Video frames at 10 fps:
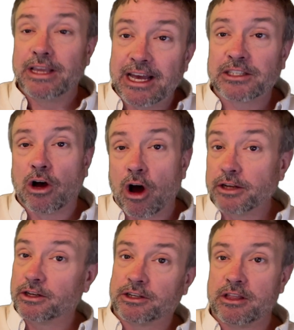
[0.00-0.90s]
Yes,
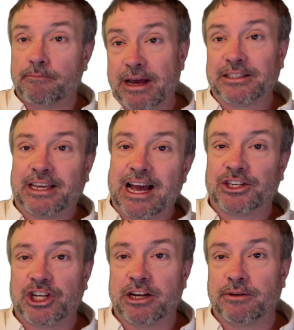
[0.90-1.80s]
Hondas are the best
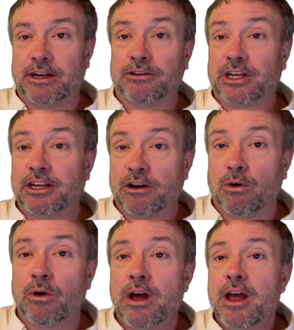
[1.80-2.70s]
gas generators I
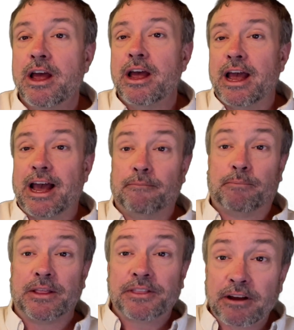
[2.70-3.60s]
know. Uh,
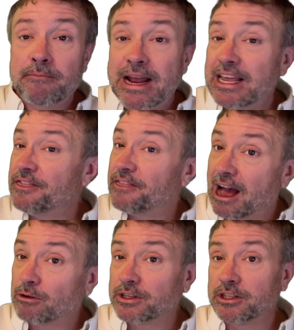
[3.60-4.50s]
but they're many
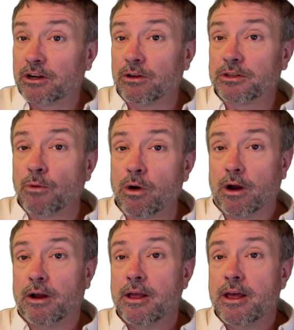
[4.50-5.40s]
thousands of dollars more.